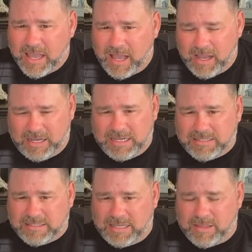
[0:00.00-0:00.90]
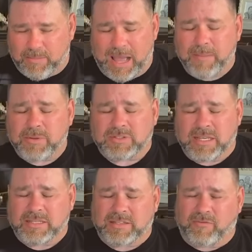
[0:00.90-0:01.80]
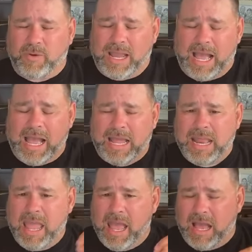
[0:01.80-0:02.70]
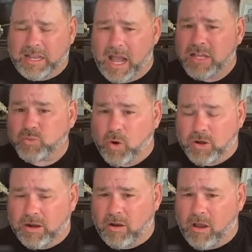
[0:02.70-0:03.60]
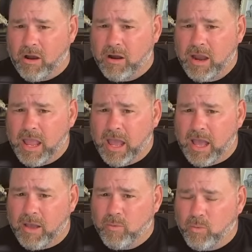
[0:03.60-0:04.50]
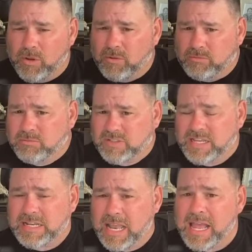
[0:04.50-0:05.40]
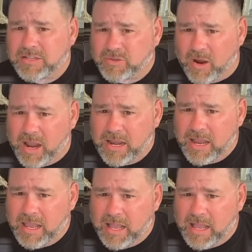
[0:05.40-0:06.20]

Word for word: against sin. The Bible says if we hide uh, God's word in our heart, um, we'll sin less, right?